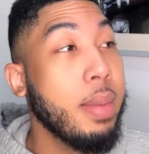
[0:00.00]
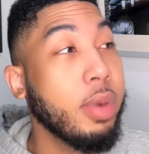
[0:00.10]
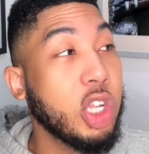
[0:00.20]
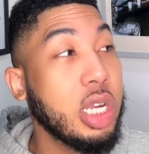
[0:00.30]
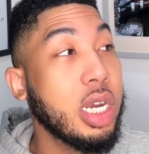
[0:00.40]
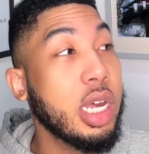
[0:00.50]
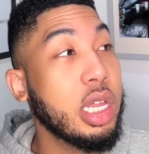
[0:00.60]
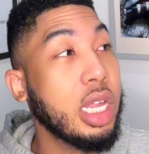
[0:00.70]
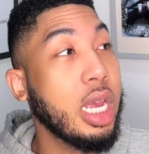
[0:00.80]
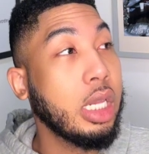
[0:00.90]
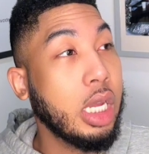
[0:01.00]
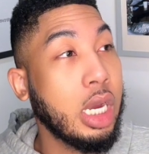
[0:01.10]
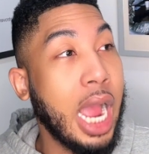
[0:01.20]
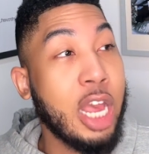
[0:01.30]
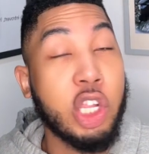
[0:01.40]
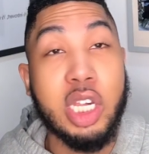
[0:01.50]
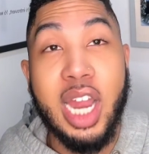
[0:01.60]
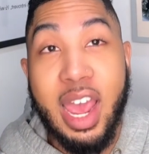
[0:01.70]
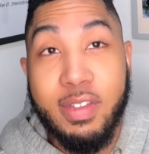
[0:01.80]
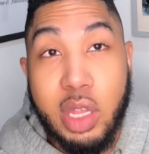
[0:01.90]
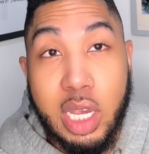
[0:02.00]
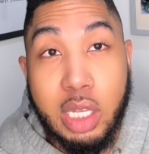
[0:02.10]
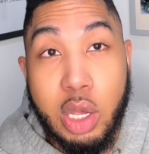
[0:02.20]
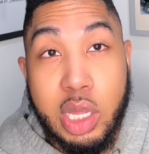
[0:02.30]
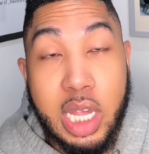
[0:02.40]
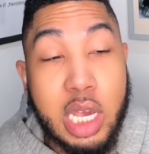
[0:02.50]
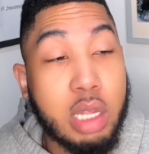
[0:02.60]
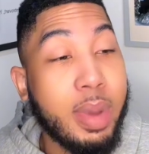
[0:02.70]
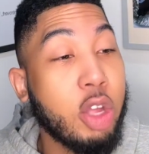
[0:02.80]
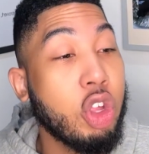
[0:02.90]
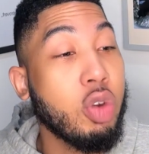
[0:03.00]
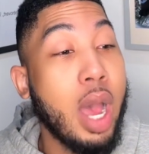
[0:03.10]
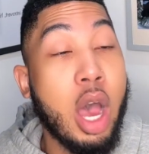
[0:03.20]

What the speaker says: But she does say, look, I should not have said those things about you.